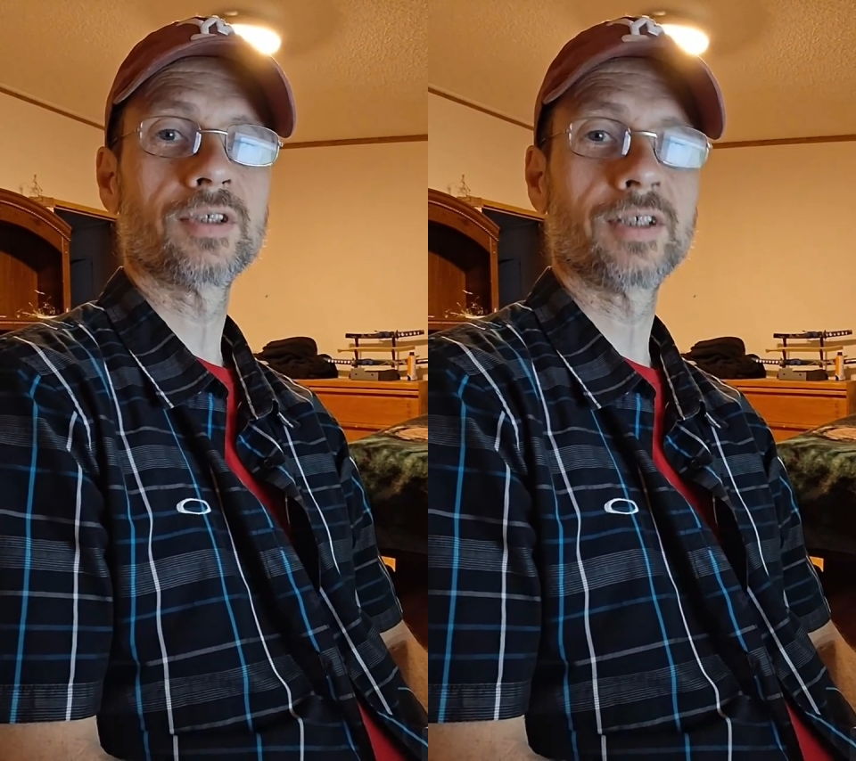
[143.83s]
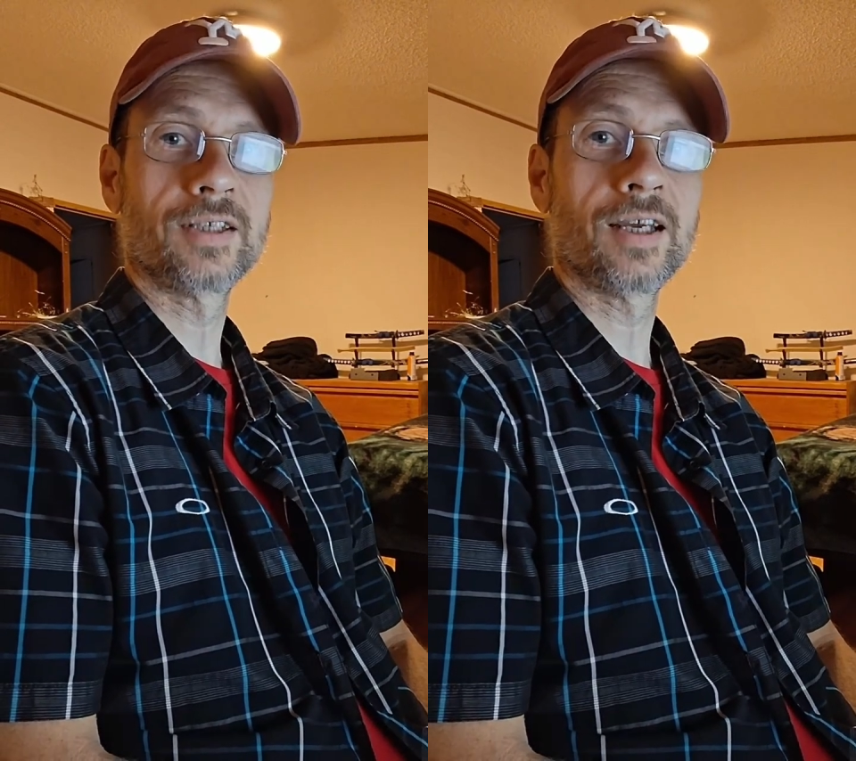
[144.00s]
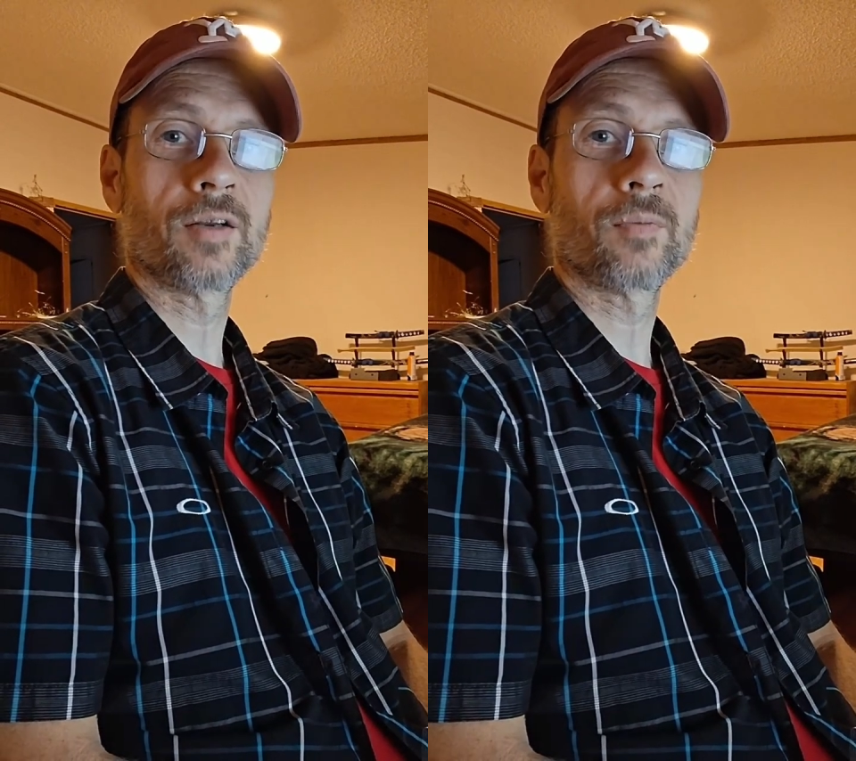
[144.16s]

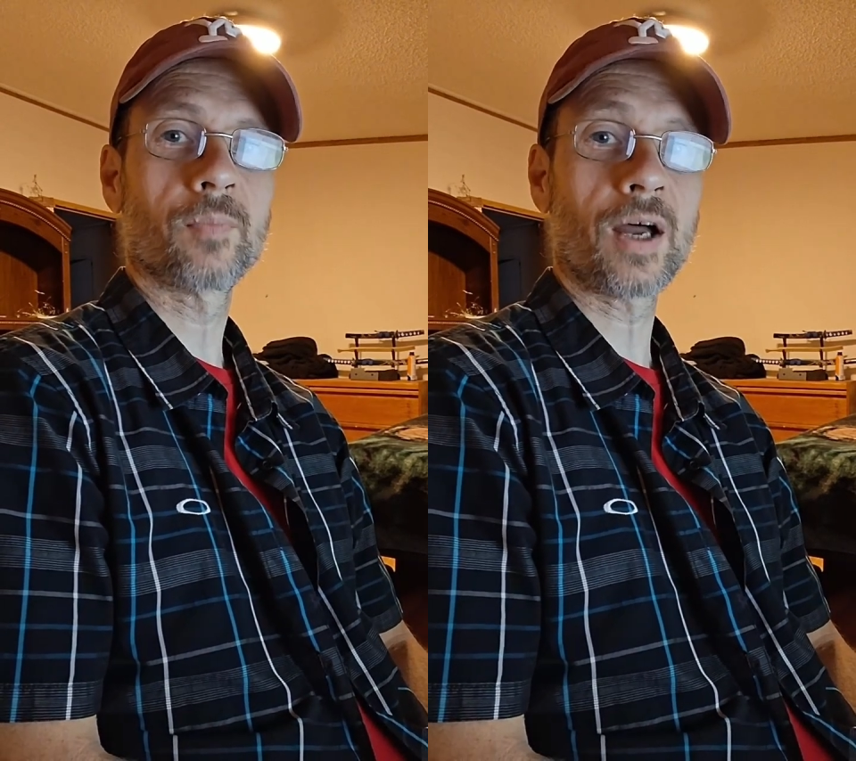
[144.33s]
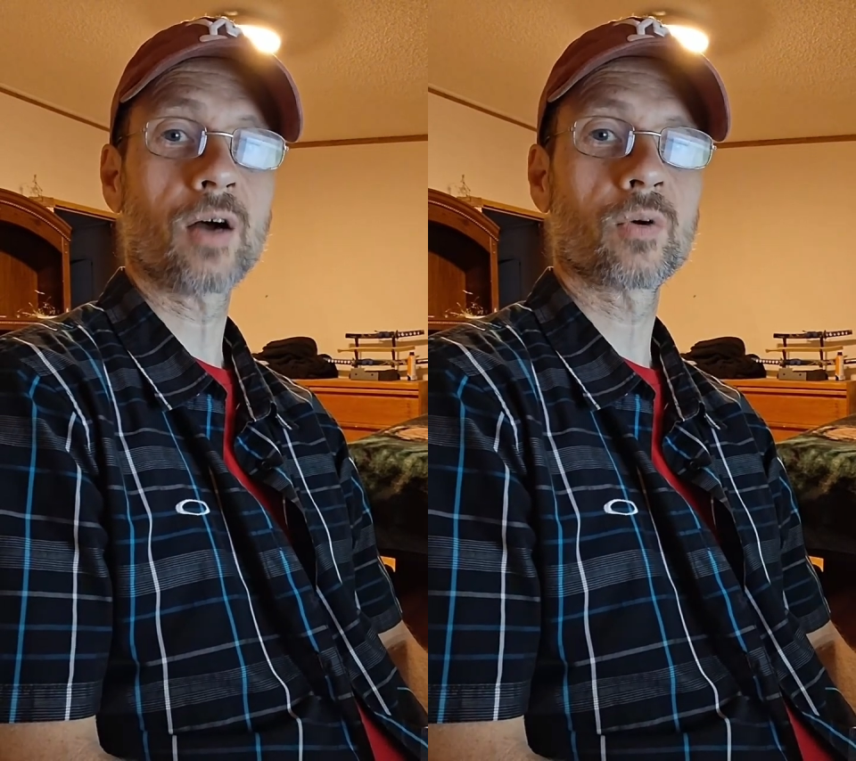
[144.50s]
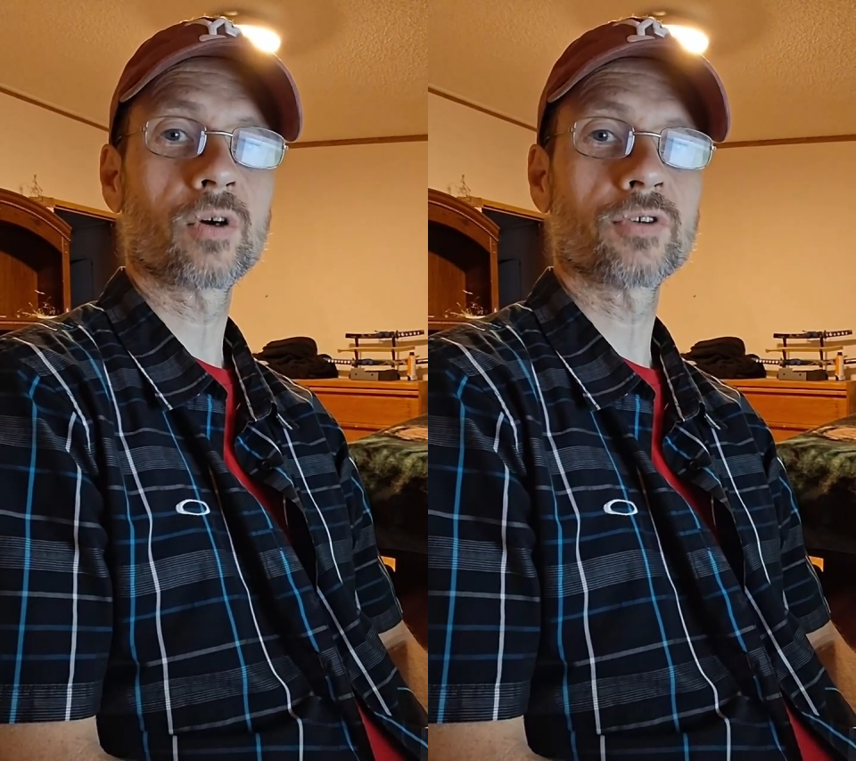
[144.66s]
to get
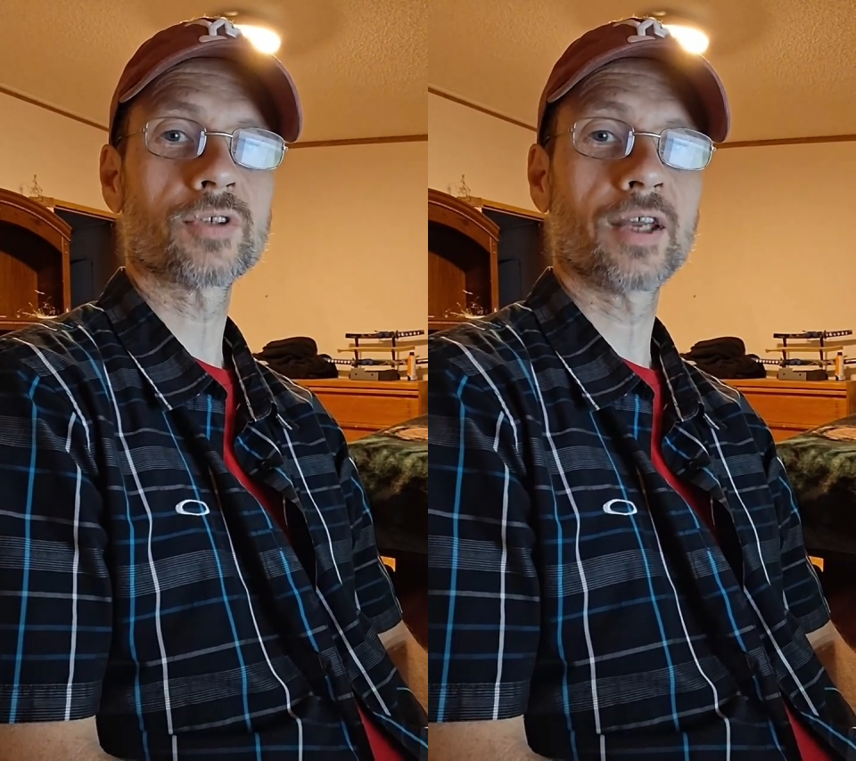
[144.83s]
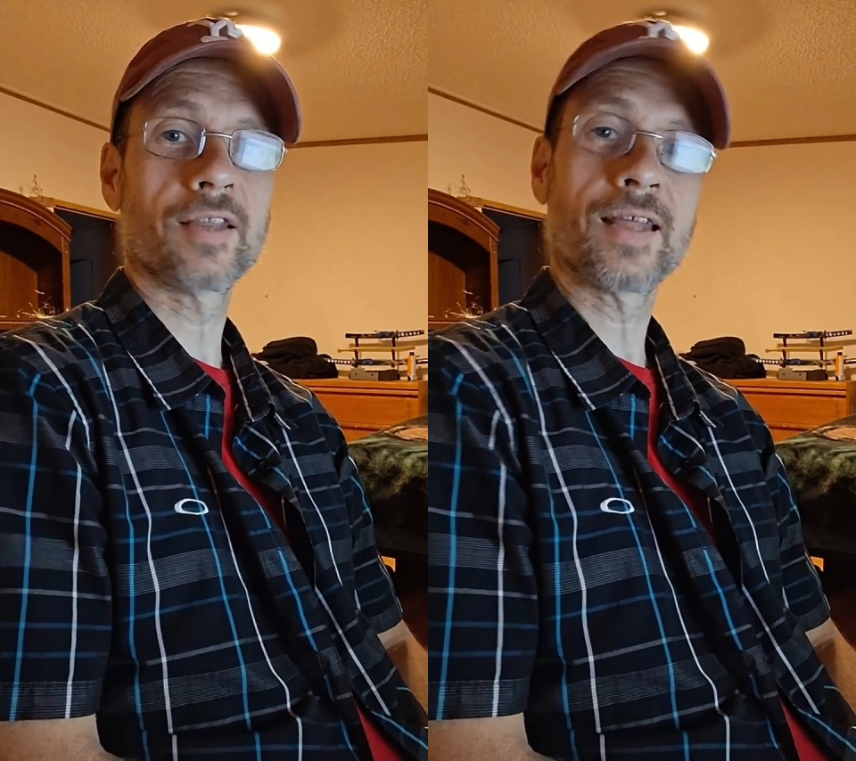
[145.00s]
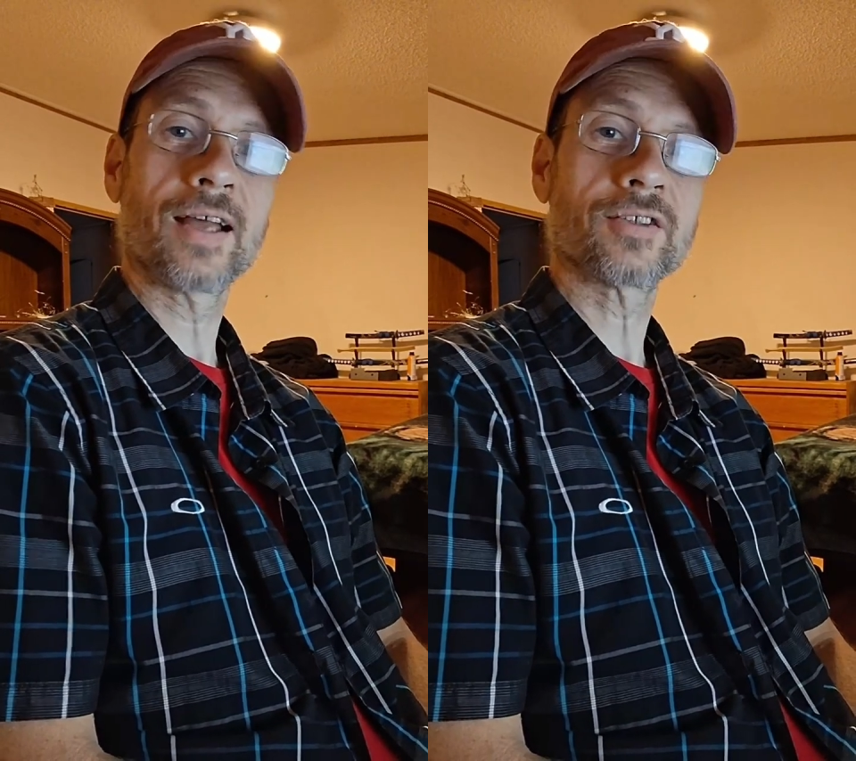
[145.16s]

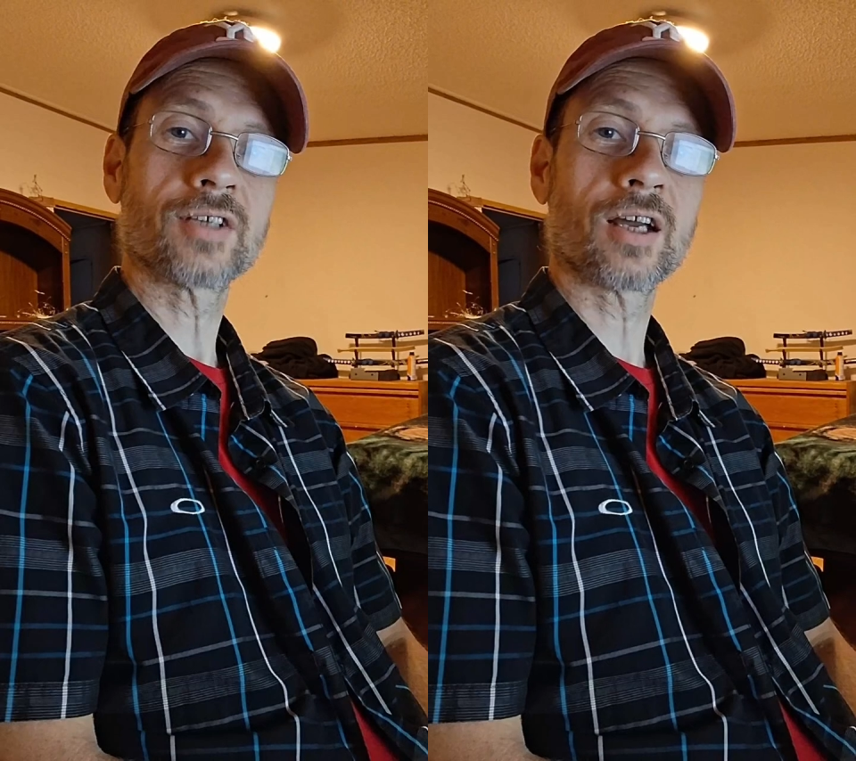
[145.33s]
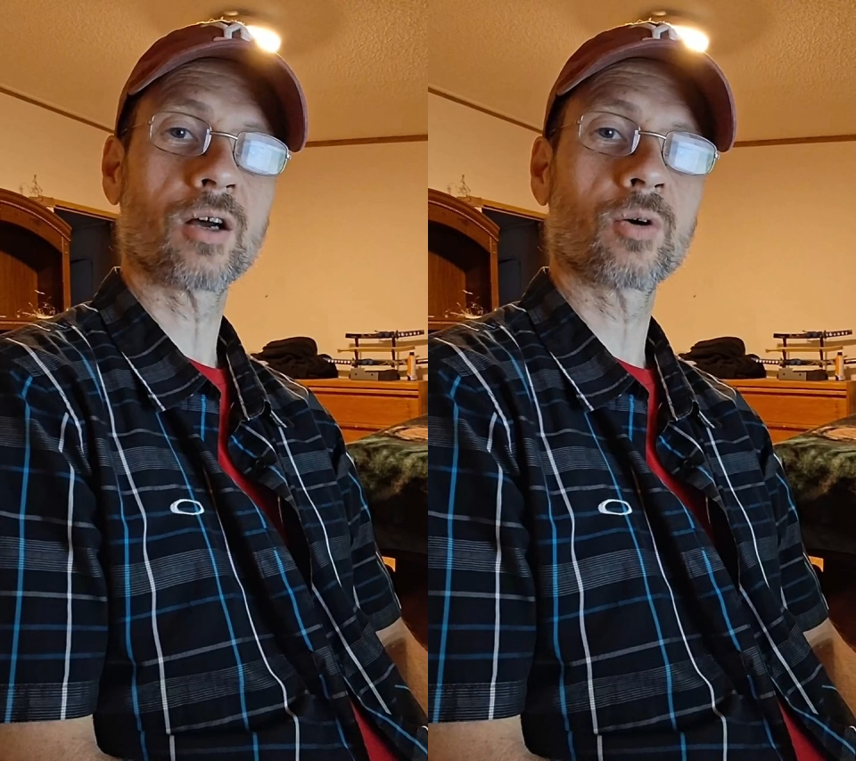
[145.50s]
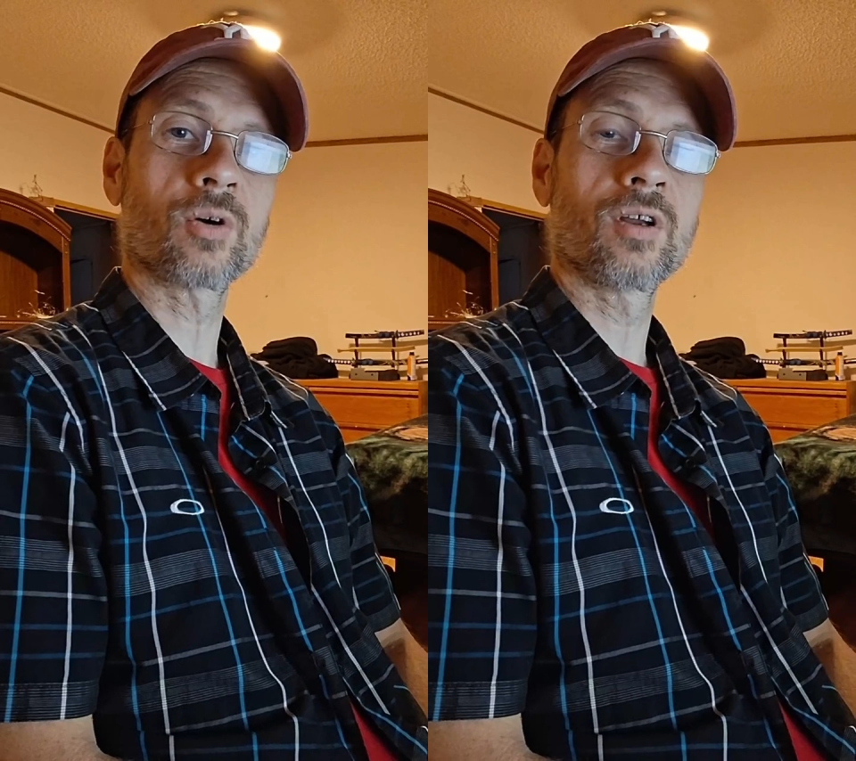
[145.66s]
powers, and that's
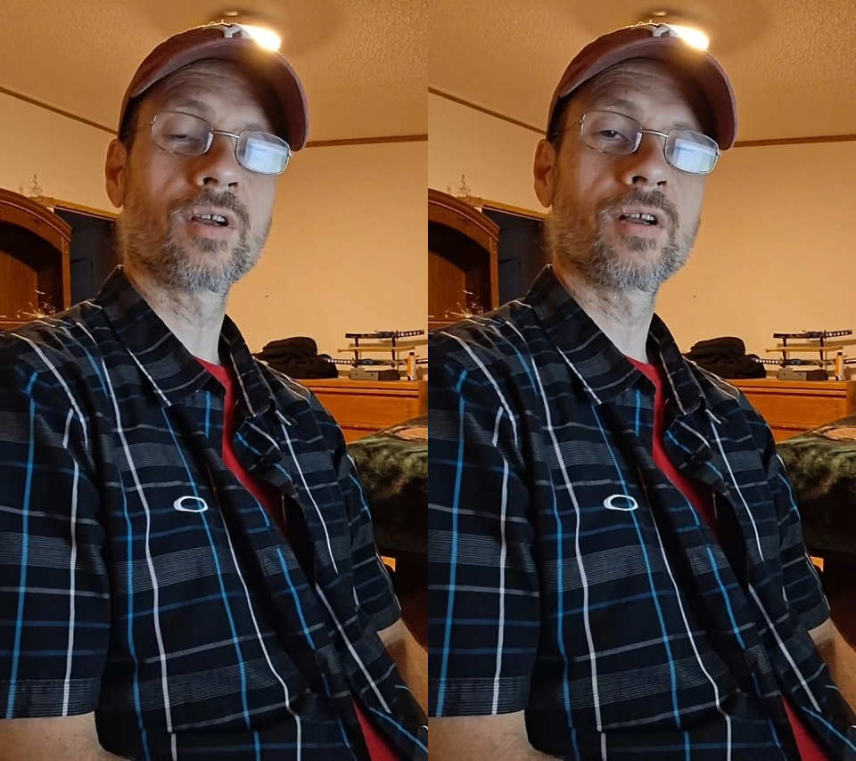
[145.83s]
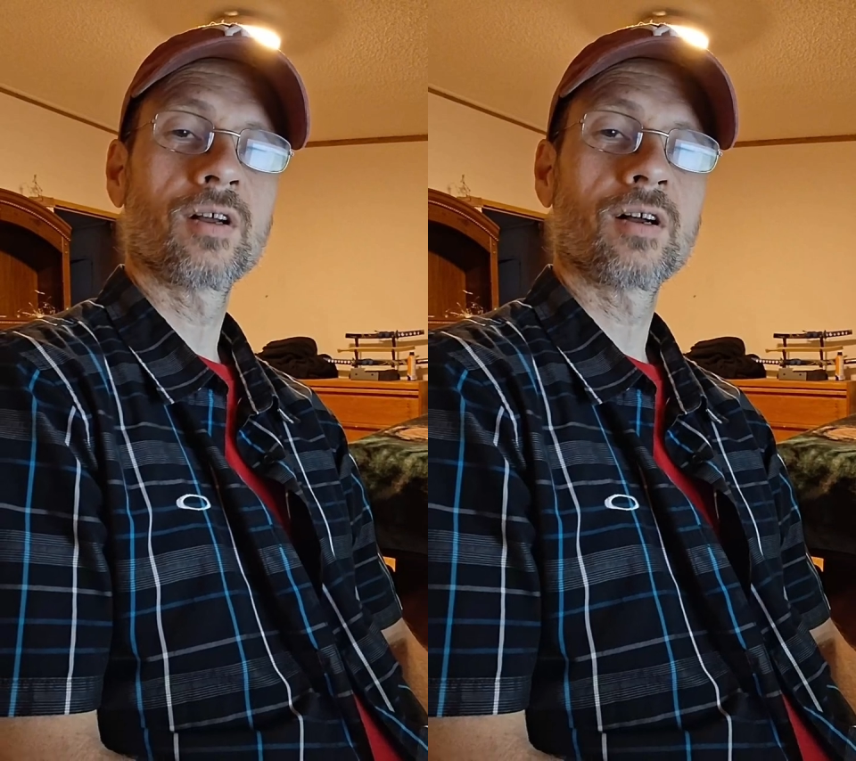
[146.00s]
how